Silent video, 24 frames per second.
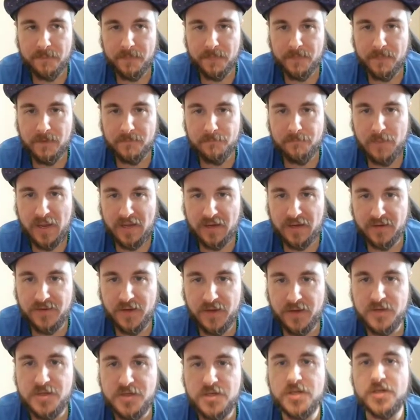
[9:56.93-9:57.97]
pay
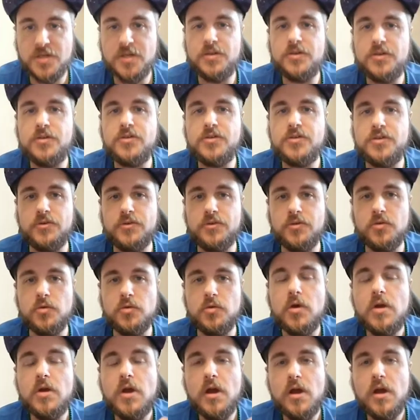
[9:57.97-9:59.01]
attention to
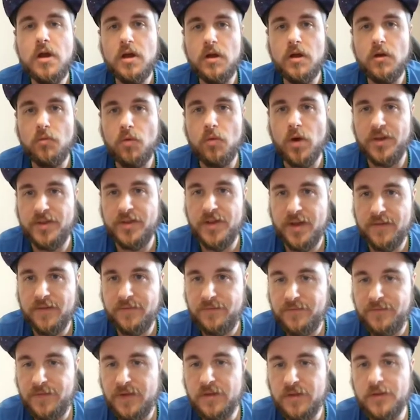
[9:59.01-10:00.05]
what that
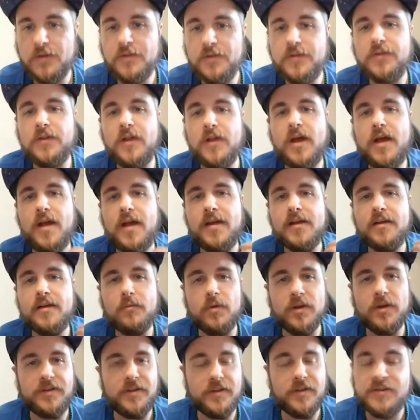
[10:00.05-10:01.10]
feels like,
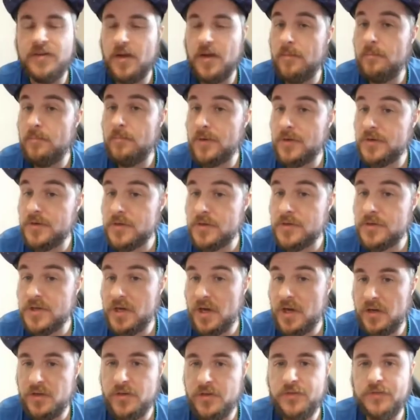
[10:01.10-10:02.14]
what the temperature
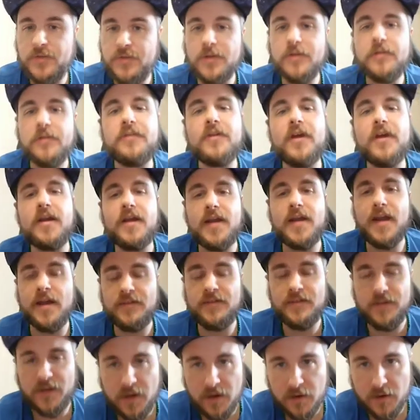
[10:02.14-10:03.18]
change feels like as
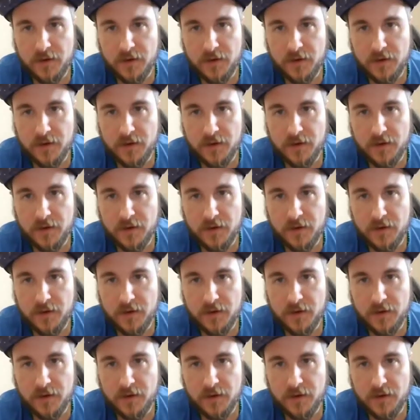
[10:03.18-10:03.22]
the air is